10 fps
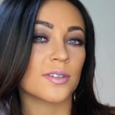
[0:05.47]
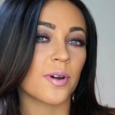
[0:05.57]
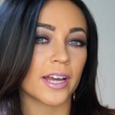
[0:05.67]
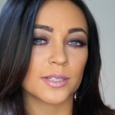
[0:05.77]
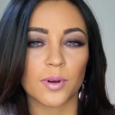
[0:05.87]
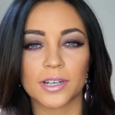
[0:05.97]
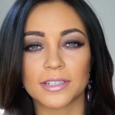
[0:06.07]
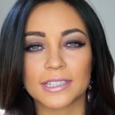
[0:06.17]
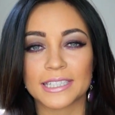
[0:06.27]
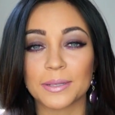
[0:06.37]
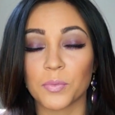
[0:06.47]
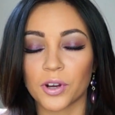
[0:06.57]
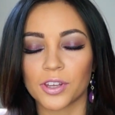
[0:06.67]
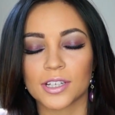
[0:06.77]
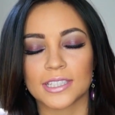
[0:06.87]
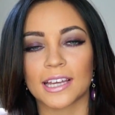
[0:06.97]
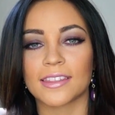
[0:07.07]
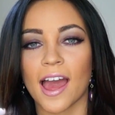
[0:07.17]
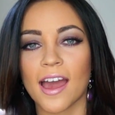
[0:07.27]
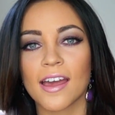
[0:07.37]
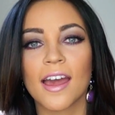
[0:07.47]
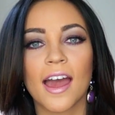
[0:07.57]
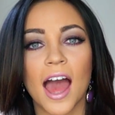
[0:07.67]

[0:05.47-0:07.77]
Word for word: you guys wanted to see more looks like that.